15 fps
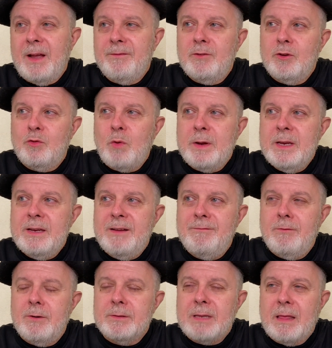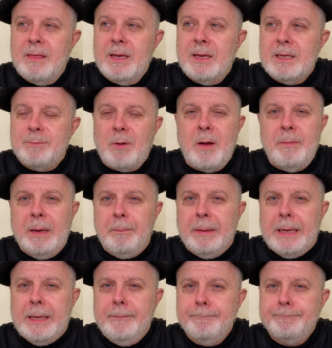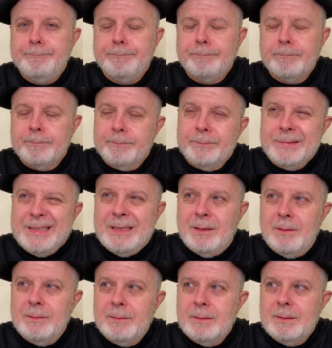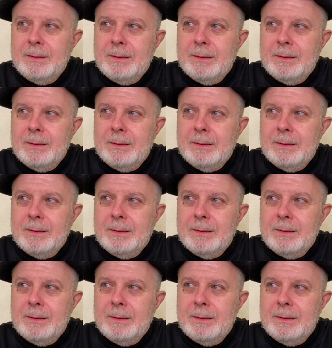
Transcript: after twenty divorce, I think it's probably me, you know.